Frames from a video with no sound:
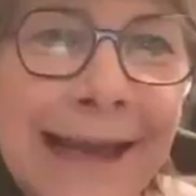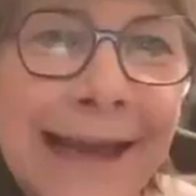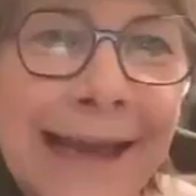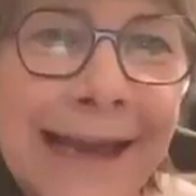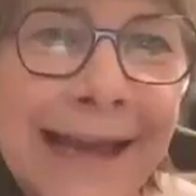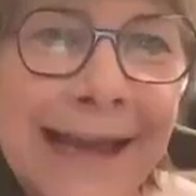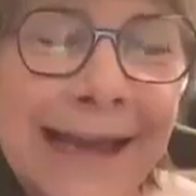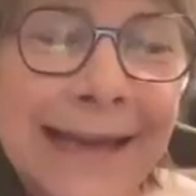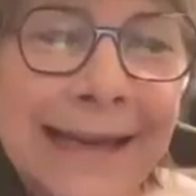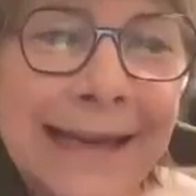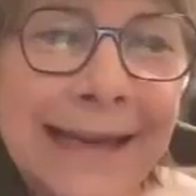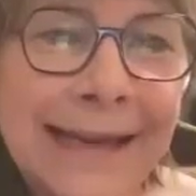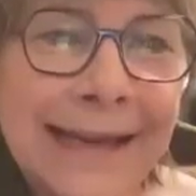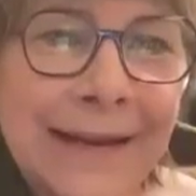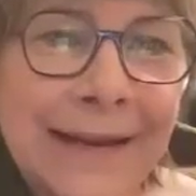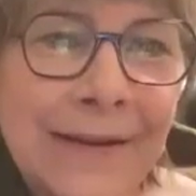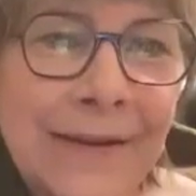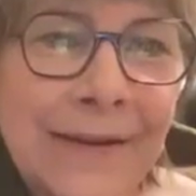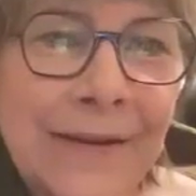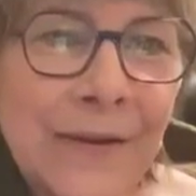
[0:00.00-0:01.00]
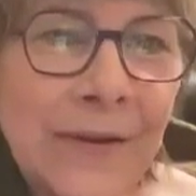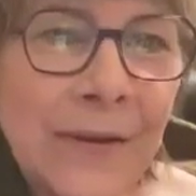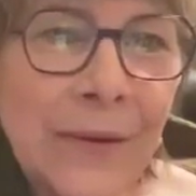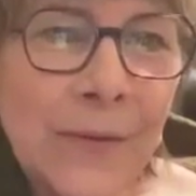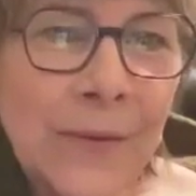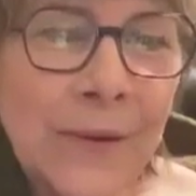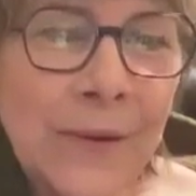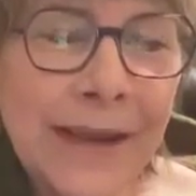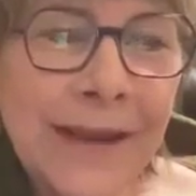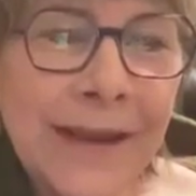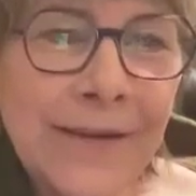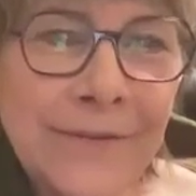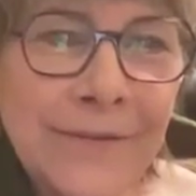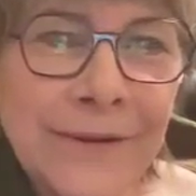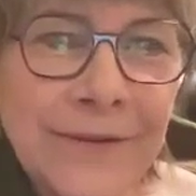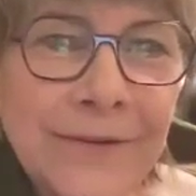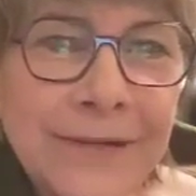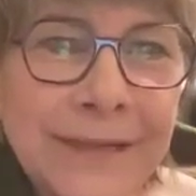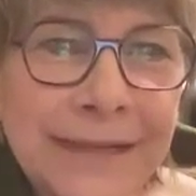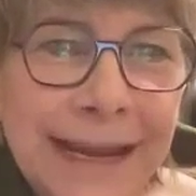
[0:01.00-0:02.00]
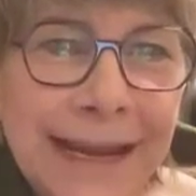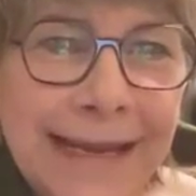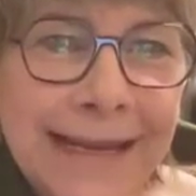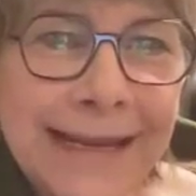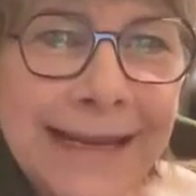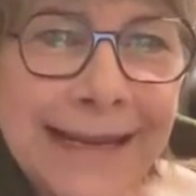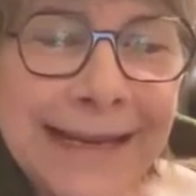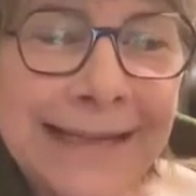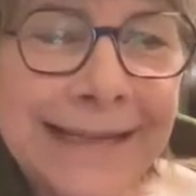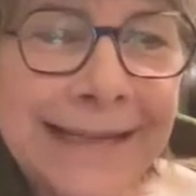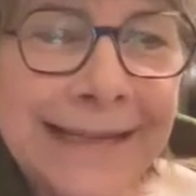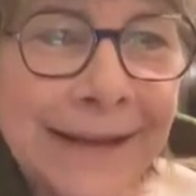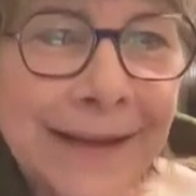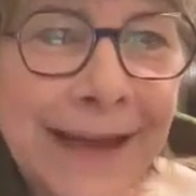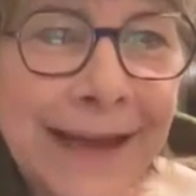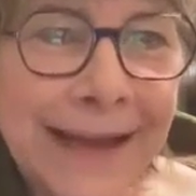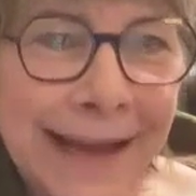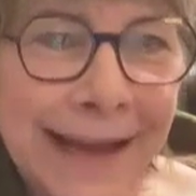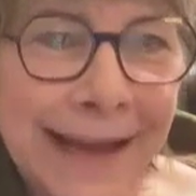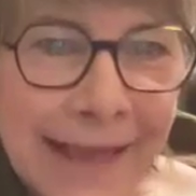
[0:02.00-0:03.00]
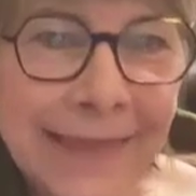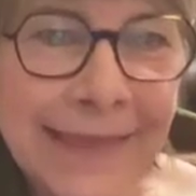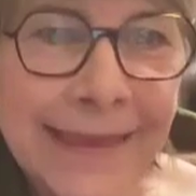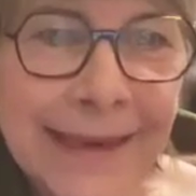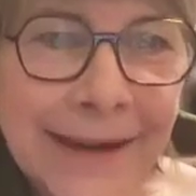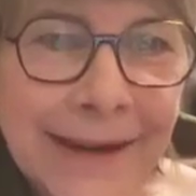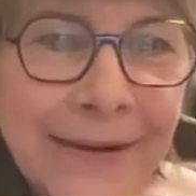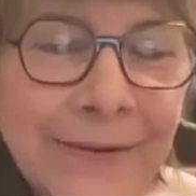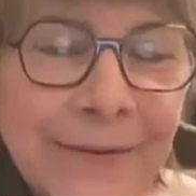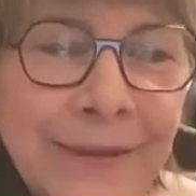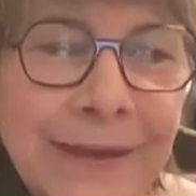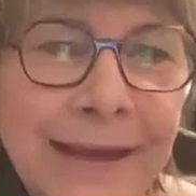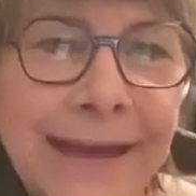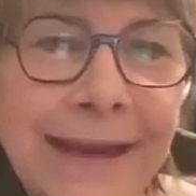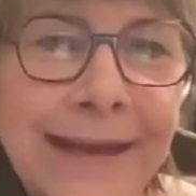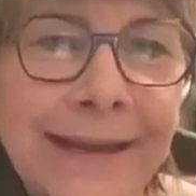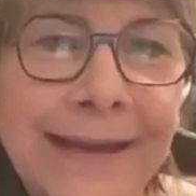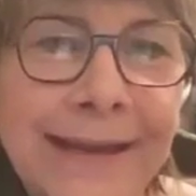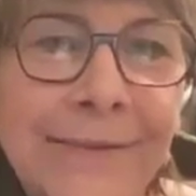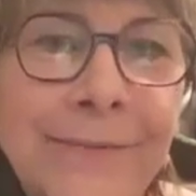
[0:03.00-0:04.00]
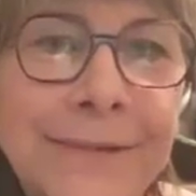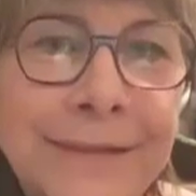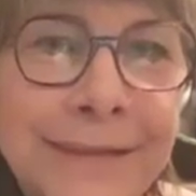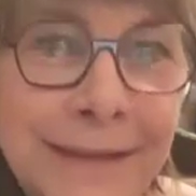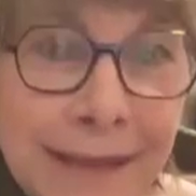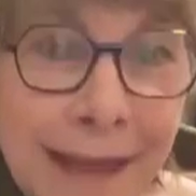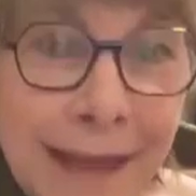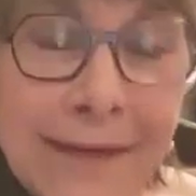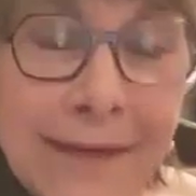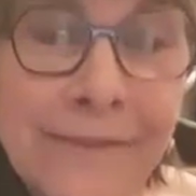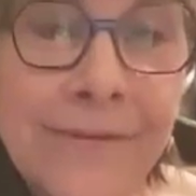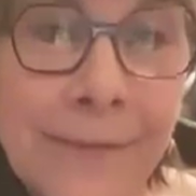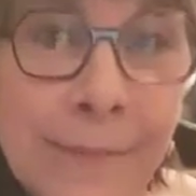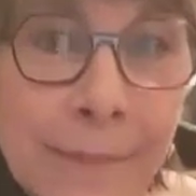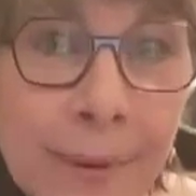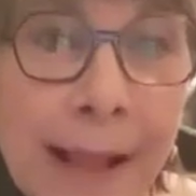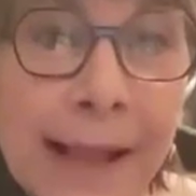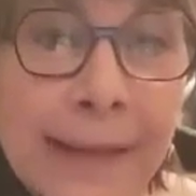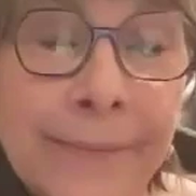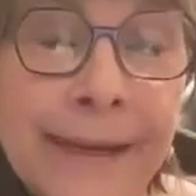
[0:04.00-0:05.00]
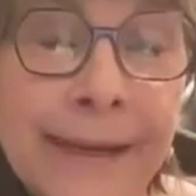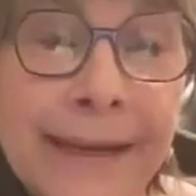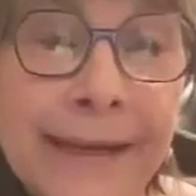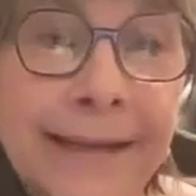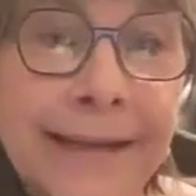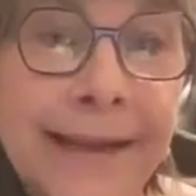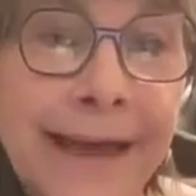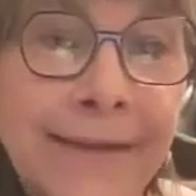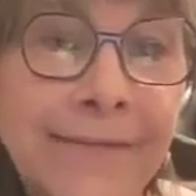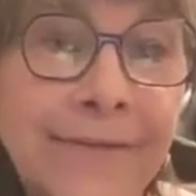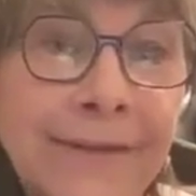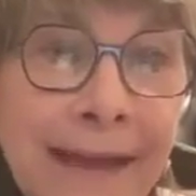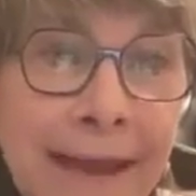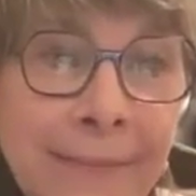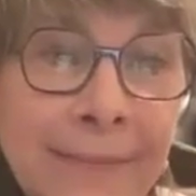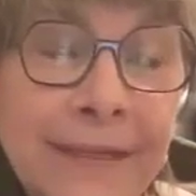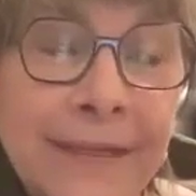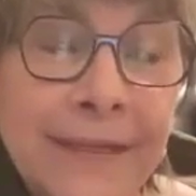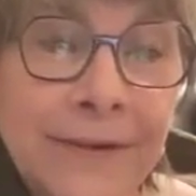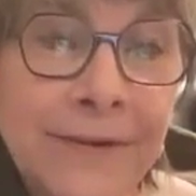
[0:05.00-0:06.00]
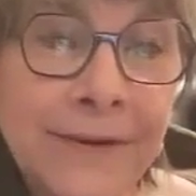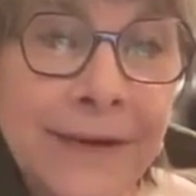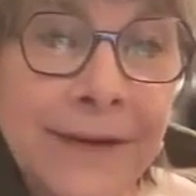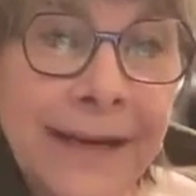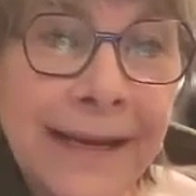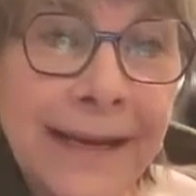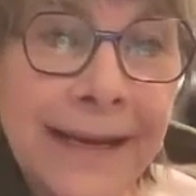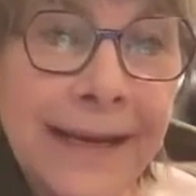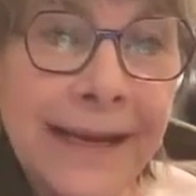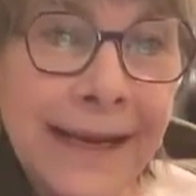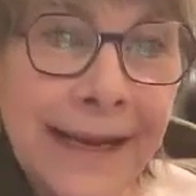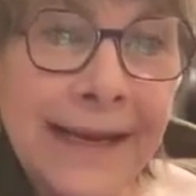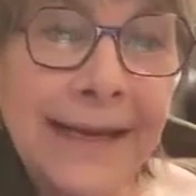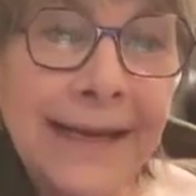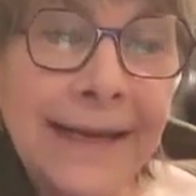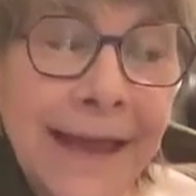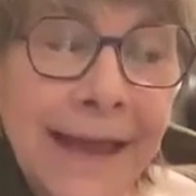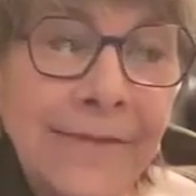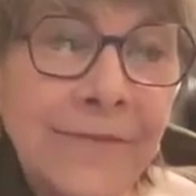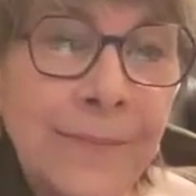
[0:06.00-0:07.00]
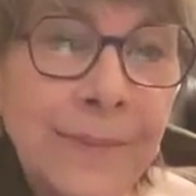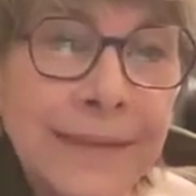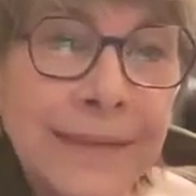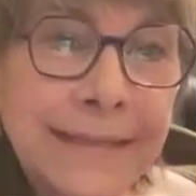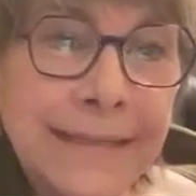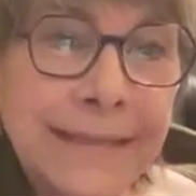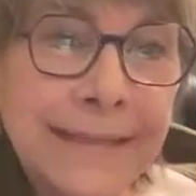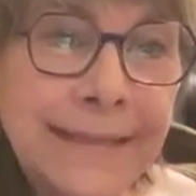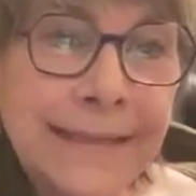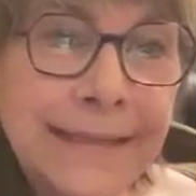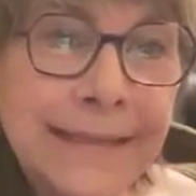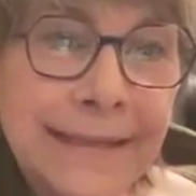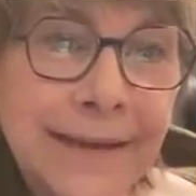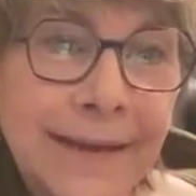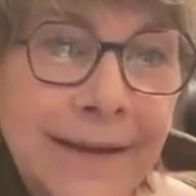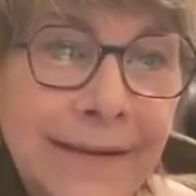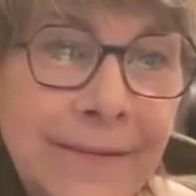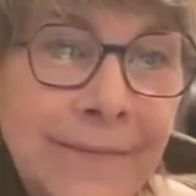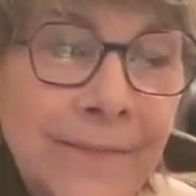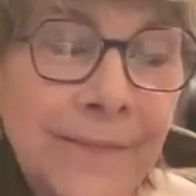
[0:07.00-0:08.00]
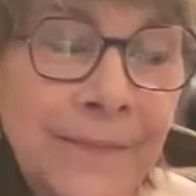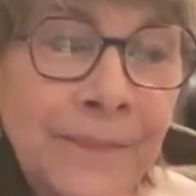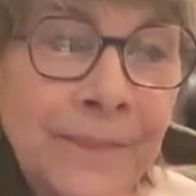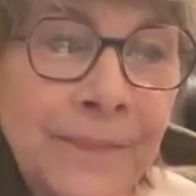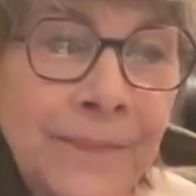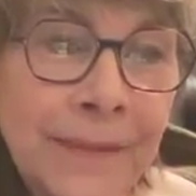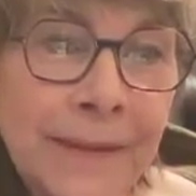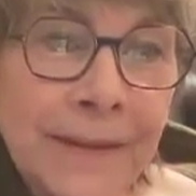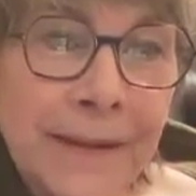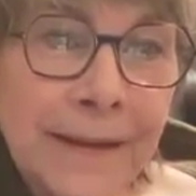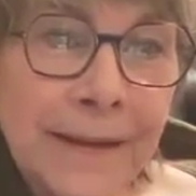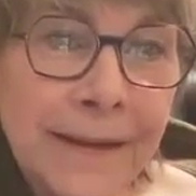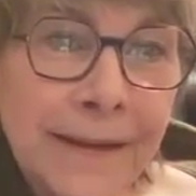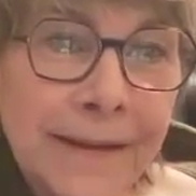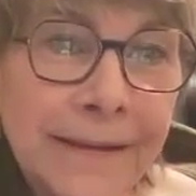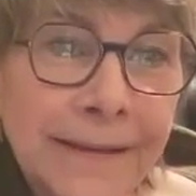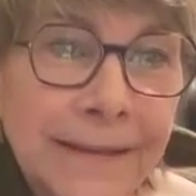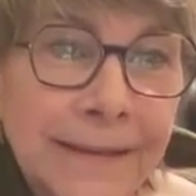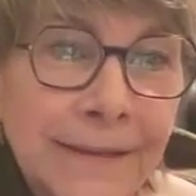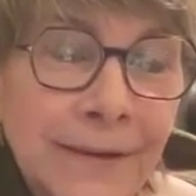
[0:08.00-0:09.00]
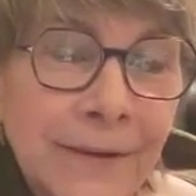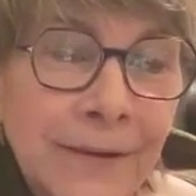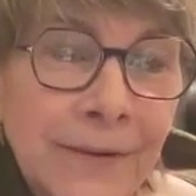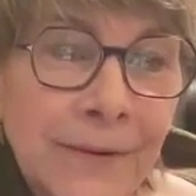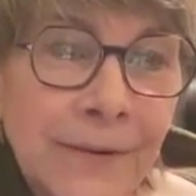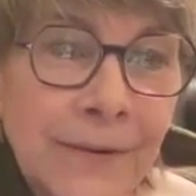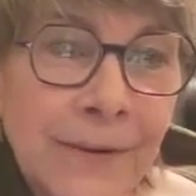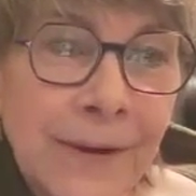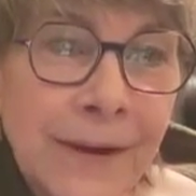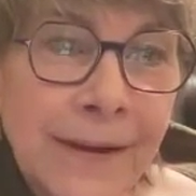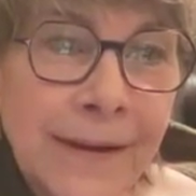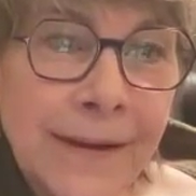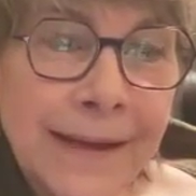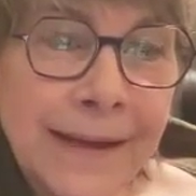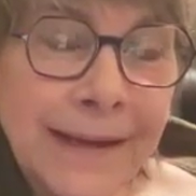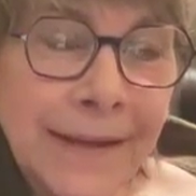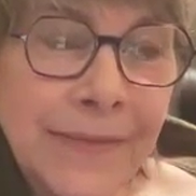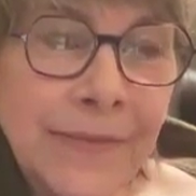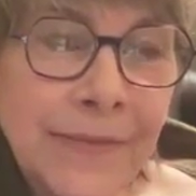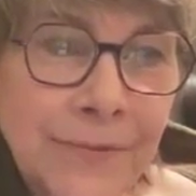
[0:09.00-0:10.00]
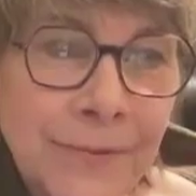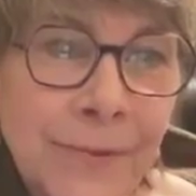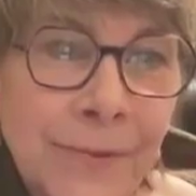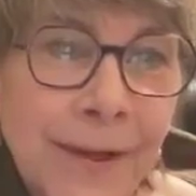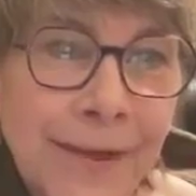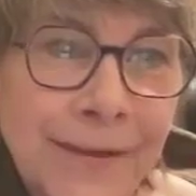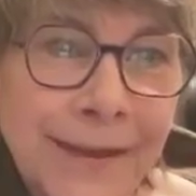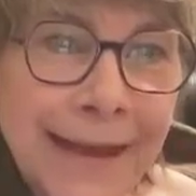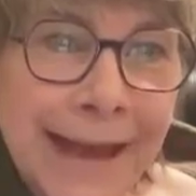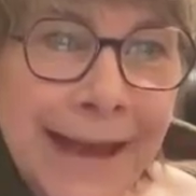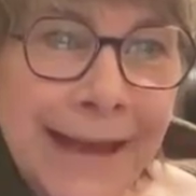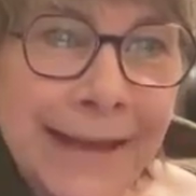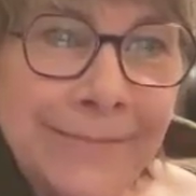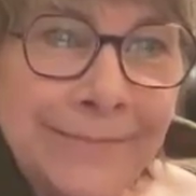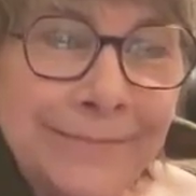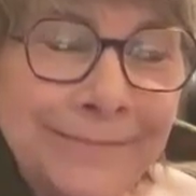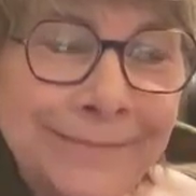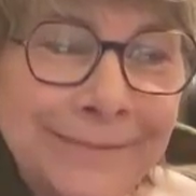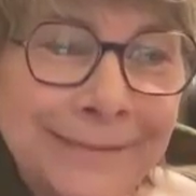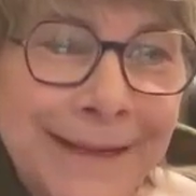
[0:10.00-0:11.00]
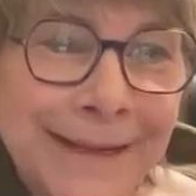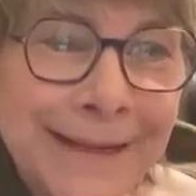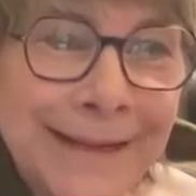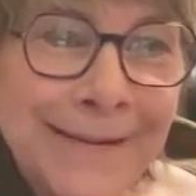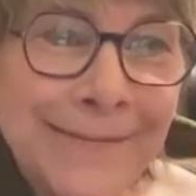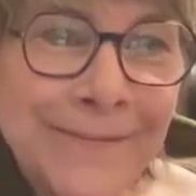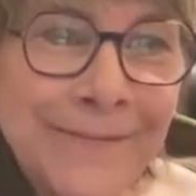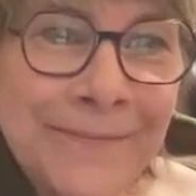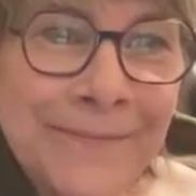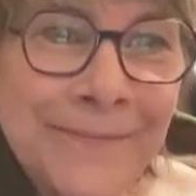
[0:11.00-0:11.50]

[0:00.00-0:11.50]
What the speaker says: I had no way of understanding until I got there that it was a lot of embalming, a lot of chemistry, and a lot of business. So I got through all that and